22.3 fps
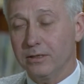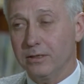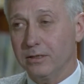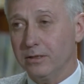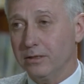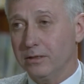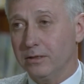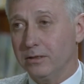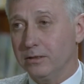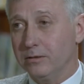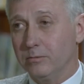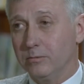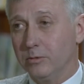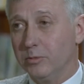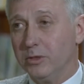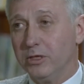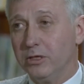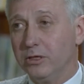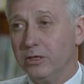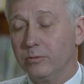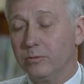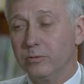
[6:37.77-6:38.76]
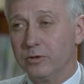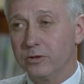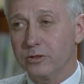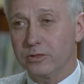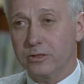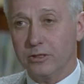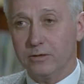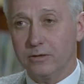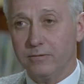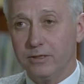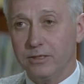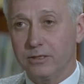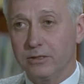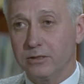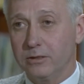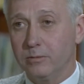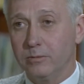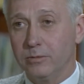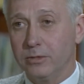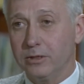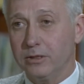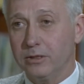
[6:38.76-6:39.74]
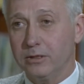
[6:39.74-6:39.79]
There've been a number of surveys
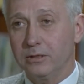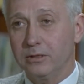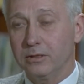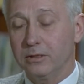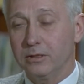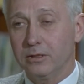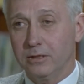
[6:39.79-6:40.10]
done by